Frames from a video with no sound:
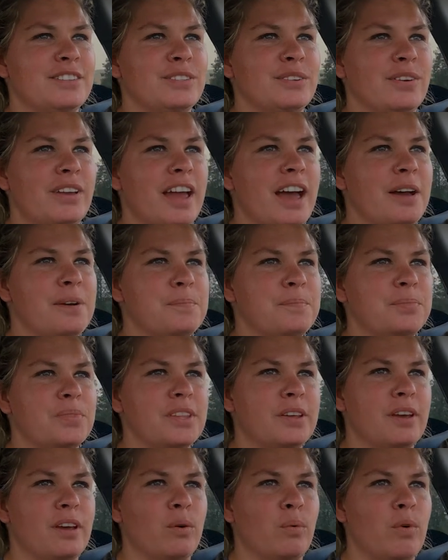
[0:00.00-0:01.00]
So yeah,
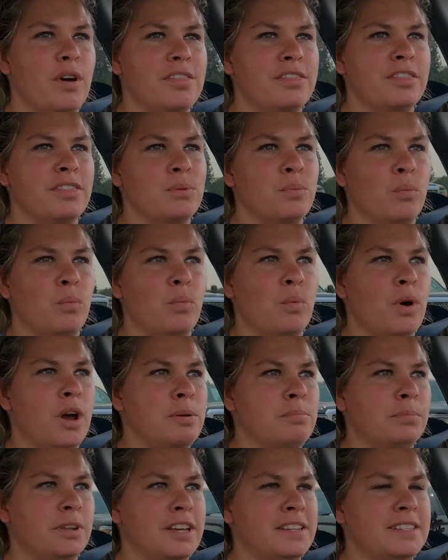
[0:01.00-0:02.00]
one
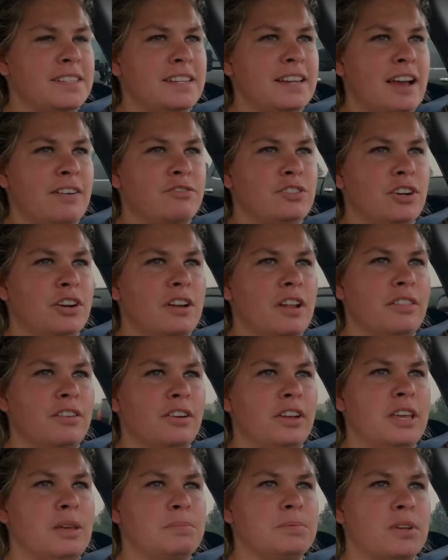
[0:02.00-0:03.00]
one blessing after
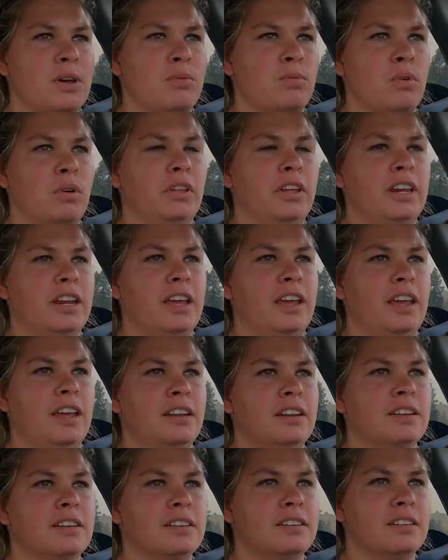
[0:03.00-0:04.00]
another keeps on rolling
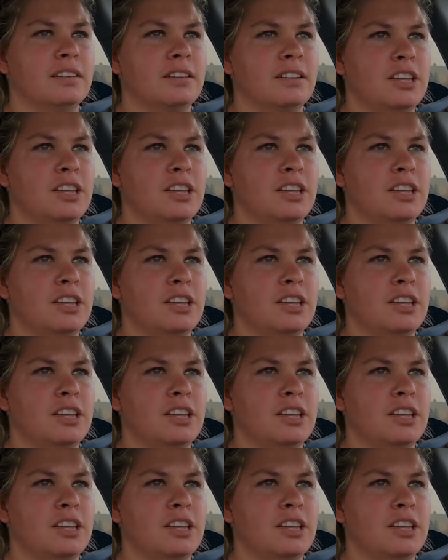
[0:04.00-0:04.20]
in.